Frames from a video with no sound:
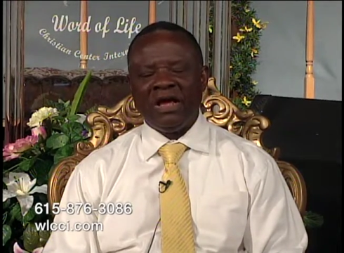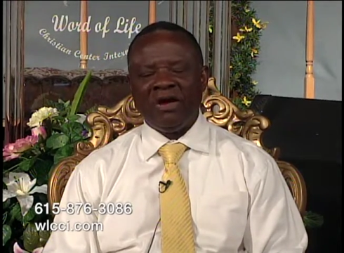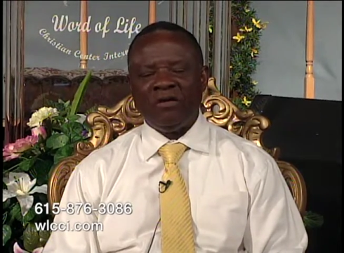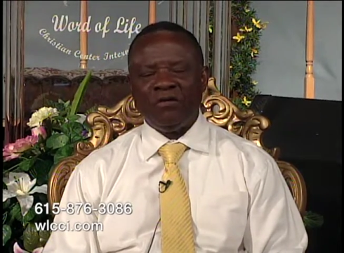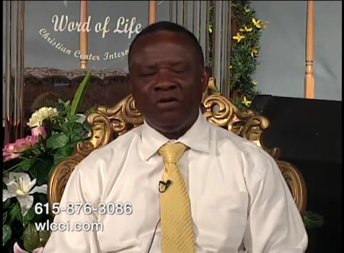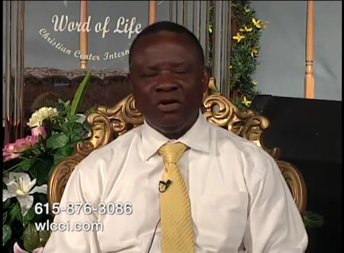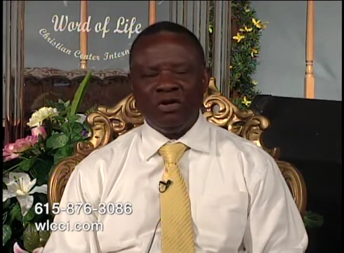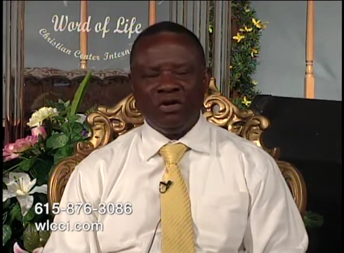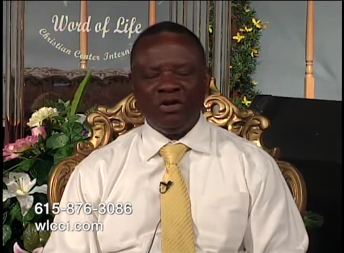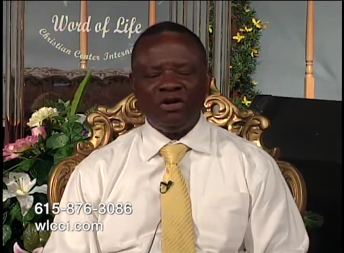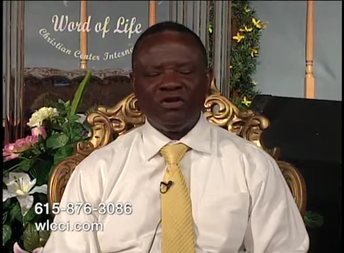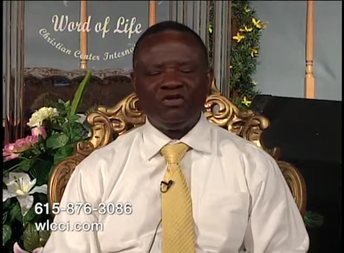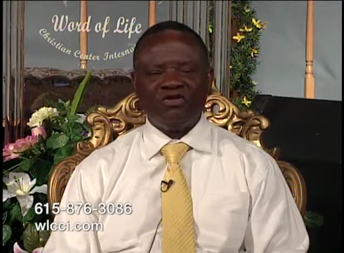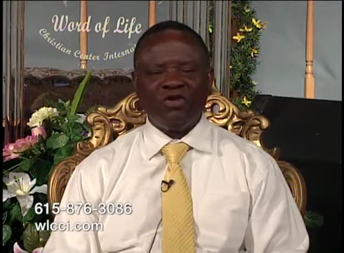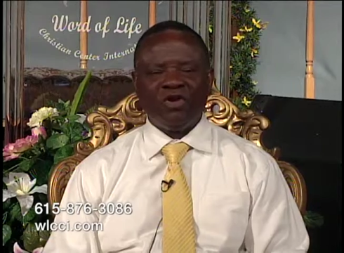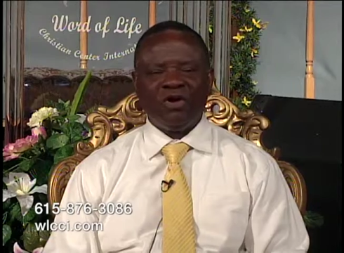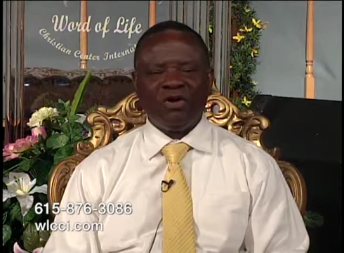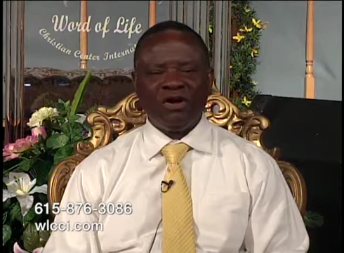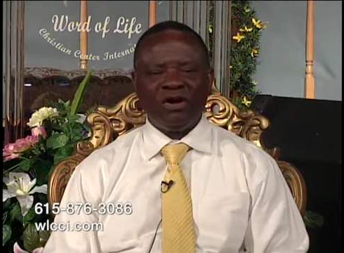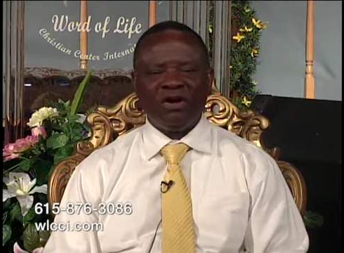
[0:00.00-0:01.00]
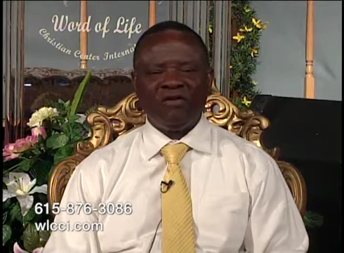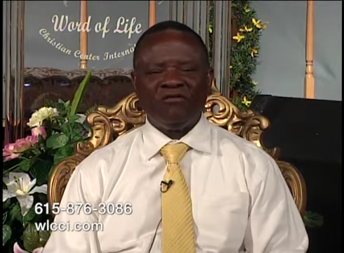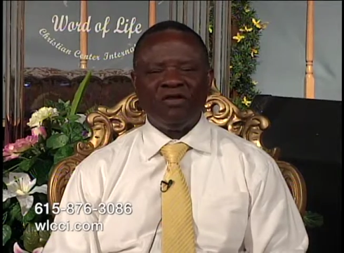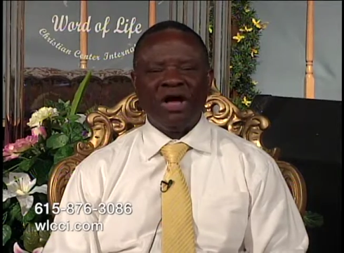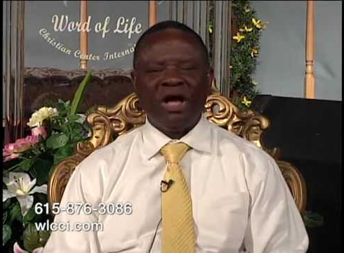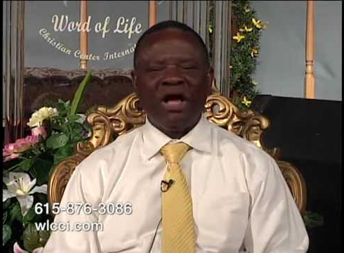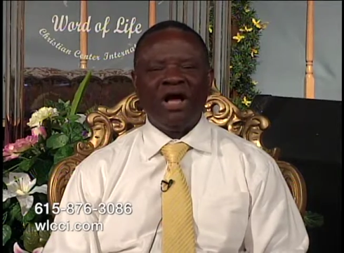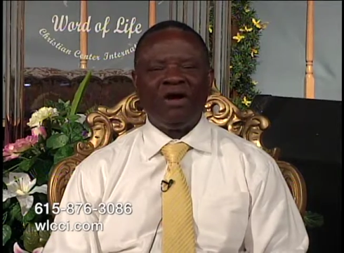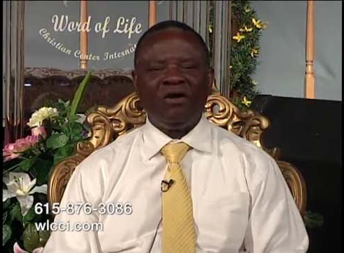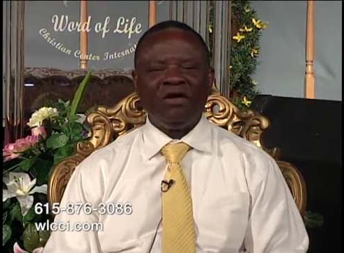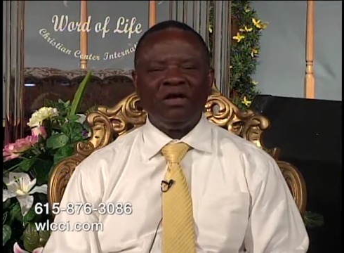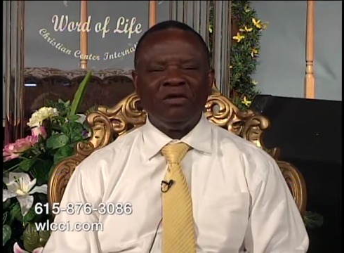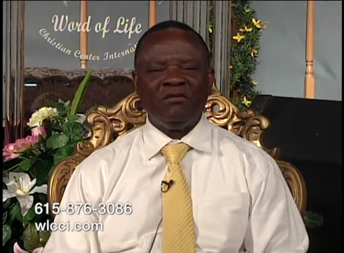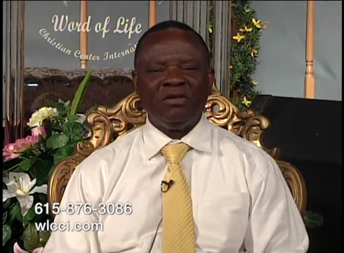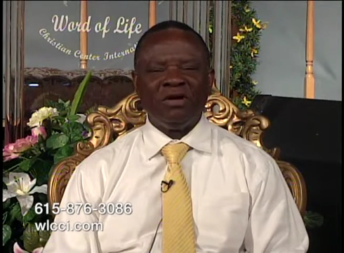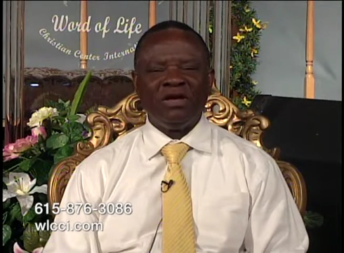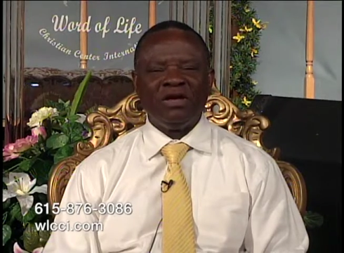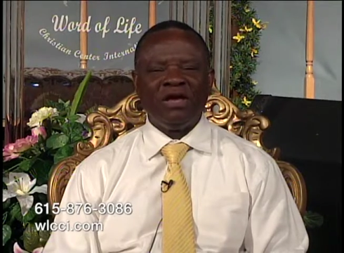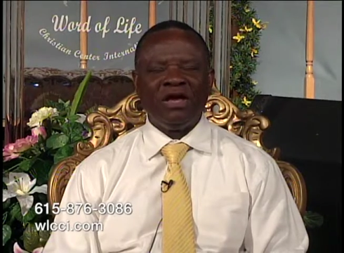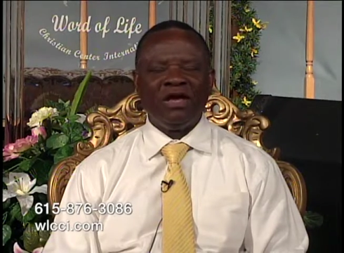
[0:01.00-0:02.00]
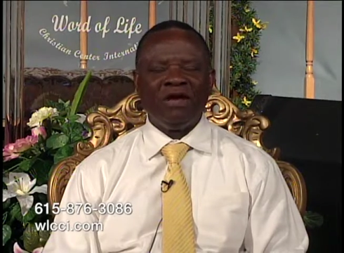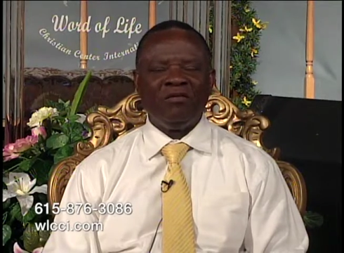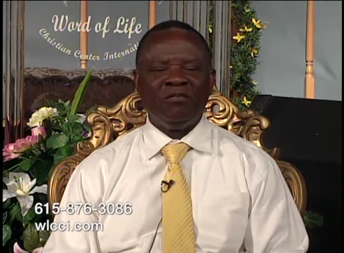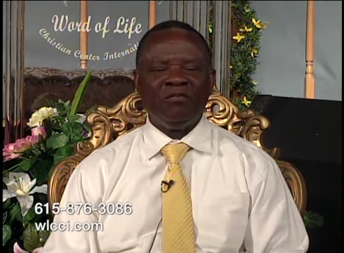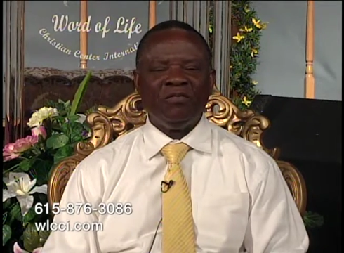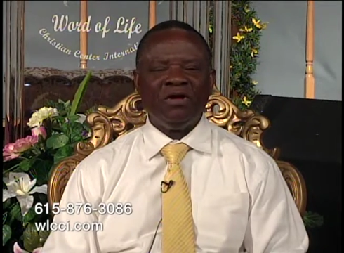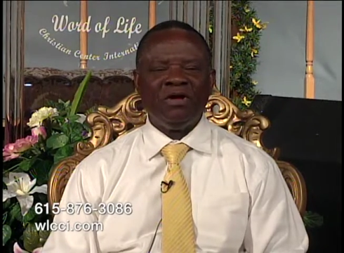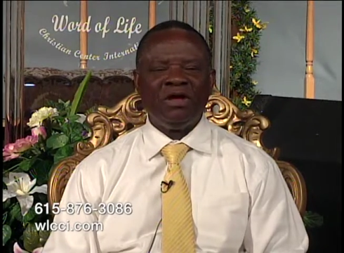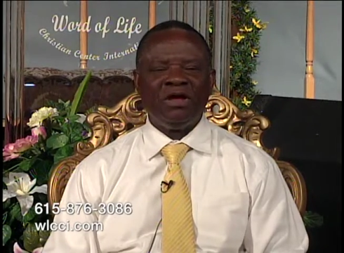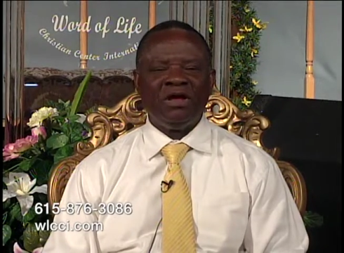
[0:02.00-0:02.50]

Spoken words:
We know the story of how he became